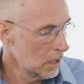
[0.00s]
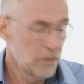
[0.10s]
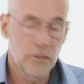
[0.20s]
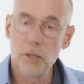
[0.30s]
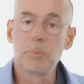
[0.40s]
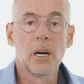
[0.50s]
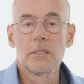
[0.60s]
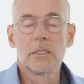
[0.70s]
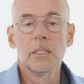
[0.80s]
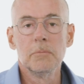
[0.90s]
a football
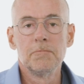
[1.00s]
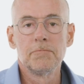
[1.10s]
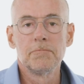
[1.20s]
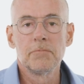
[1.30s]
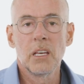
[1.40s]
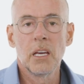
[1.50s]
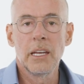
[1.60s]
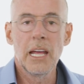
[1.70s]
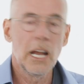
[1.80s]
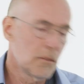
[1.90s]
team,
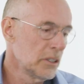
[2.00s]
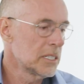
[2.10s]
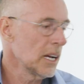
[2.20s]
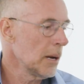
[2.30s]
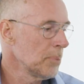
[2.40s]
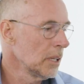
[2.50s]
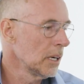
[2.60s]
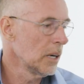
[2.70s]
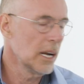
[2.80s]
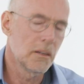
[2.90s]
and every top
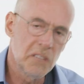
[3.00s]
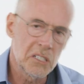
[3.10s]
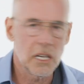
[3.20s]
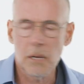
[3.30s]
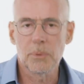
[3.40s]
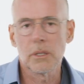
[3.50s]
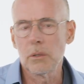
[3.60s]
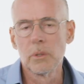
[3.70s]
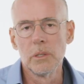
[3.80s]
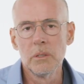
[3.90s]
player, every top
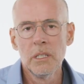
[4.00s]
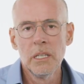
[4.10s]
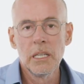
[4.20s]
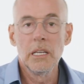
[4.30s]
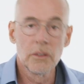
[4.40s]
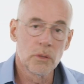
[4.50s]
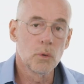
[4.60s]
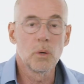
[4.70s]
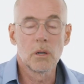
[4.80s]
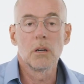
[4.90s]
recruit in the
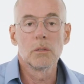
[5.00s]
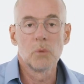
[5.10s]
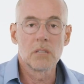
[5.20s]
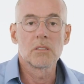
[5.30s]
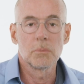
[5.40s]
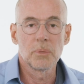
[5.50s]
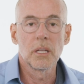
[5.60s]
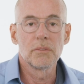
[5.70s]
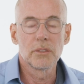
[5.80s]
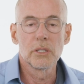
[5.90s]
world wants to
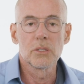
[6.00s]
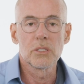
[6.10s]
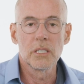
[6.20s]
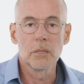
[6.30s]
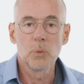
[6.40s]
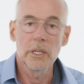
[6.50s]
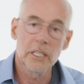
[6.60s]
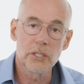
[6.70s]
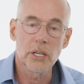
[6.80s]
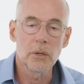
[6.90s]
play for your team. What
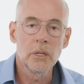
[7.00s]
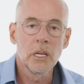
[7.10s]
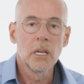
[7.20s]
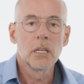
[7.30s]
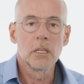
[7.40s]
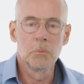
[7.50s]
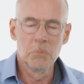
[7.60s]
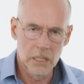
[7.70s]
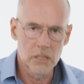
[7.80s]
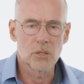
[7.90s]
do? You
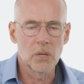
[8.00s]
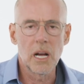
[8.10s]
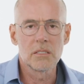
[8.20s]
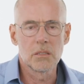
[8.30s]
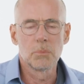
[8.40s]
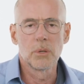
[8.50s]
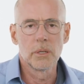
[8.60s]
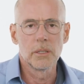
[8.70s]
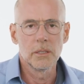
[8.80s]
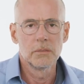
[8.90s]
militarize the
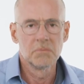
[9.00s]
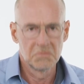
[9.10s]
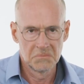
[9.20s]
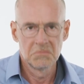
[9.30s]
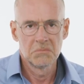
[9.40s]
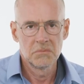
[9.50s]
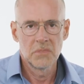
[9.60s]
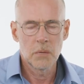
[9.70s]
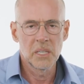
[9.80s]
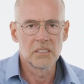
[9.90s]
border.
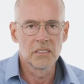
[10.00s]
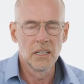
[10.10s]
That makes